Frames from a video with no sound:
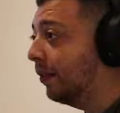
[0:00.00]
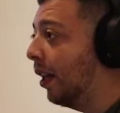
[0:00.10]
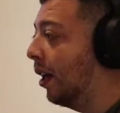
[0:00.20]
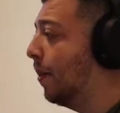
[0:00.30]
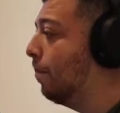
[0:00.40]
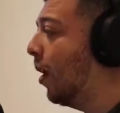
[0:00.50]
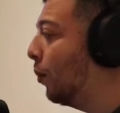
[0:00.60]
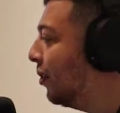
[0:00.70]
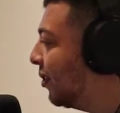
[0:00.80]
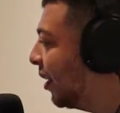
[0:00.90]
I
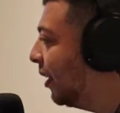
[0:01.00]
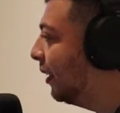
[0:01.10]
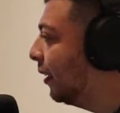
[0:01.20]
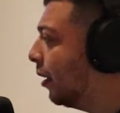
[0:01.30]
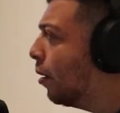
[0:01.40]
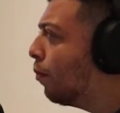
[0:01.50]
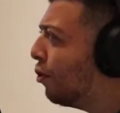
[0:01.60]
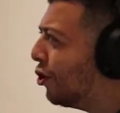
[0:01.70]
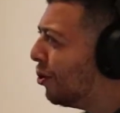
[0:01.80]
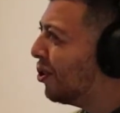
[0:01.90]
wouldn't say
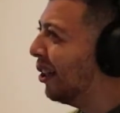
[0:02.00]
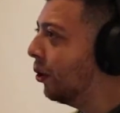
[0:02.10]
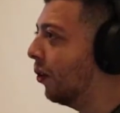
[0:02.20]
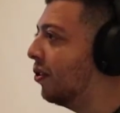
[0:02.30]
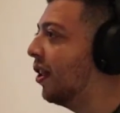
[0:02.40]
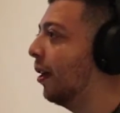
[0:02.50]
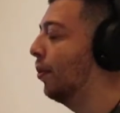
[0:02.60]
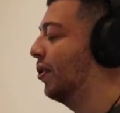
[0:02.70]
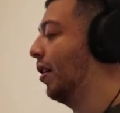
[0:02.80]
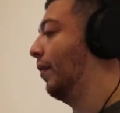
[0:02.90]
producing content
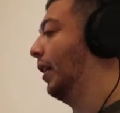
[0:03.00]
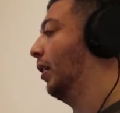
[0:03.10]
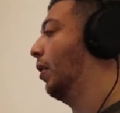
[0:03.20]
was something